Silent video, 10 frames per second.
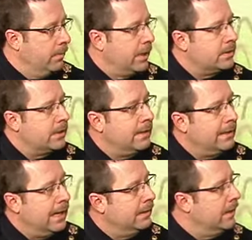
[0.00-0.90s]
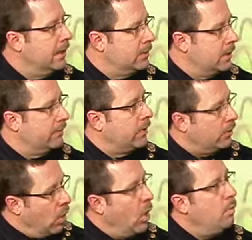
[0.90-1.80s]
Because again, the idea is if they're
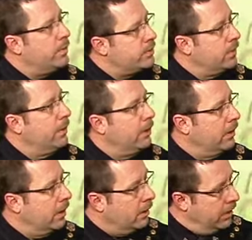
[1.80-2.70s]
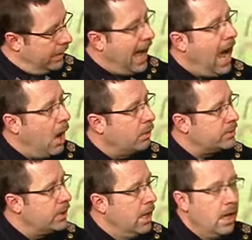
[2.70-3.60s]
home with somebody in the
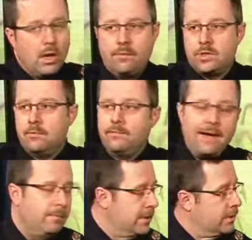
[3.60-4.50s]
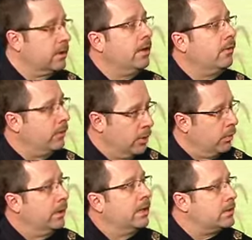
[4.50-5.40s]
house, and all of a sudden 5 minutes later you
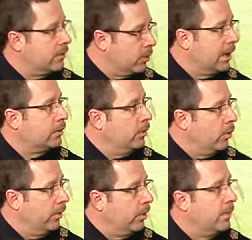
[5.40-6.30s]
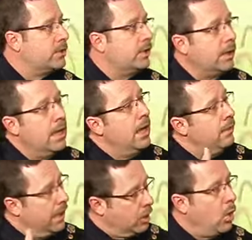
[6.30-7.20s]
realize that they're out the door and they're missing,
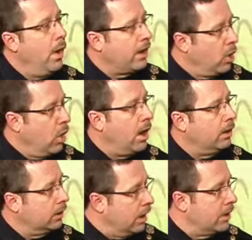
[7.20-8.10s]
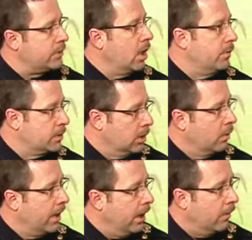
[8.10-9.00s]
that quick call to us helps
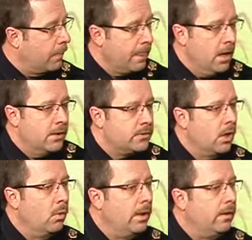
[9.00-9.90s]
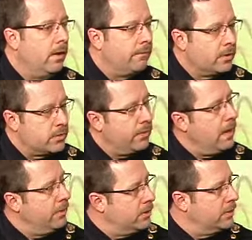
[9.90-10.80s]
locate them. So if there's
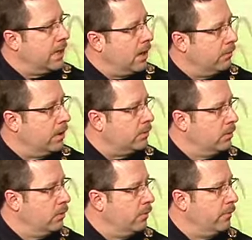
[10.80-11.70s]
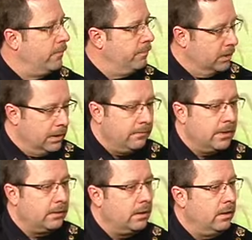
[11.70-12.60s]
families in town that do believe
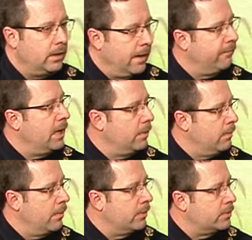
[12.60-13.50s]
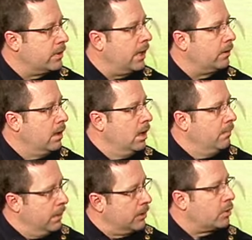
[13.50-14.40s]
that they have family members that
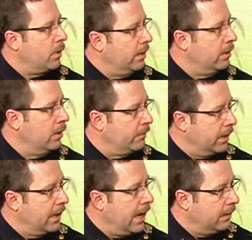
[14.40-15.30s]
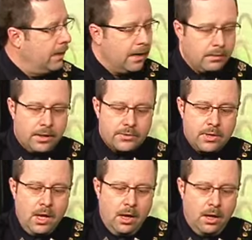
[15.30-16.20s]
meet the criteria, if they contact us,
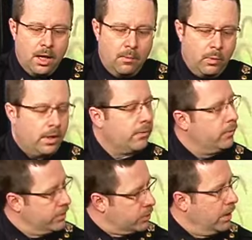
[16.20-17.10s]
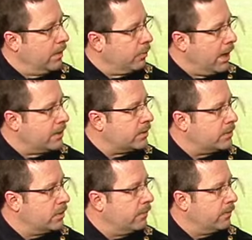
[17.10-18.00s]
we go through the screening
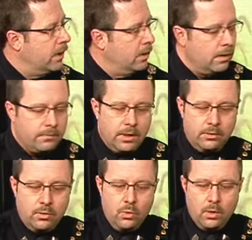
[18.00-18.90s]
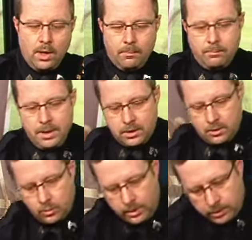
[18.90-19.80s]
process, and if they do meet the
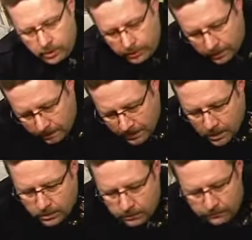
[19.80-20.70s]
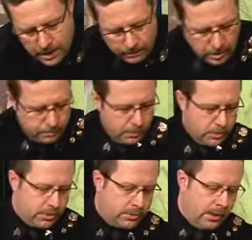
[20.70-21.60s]
criteria, the family could
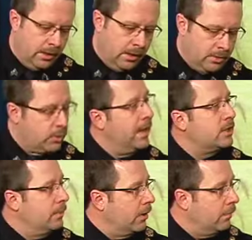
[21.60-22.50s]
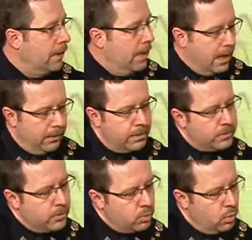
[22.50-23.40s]
purchase a transmitter. And this
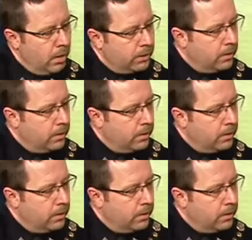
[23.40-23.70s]
is what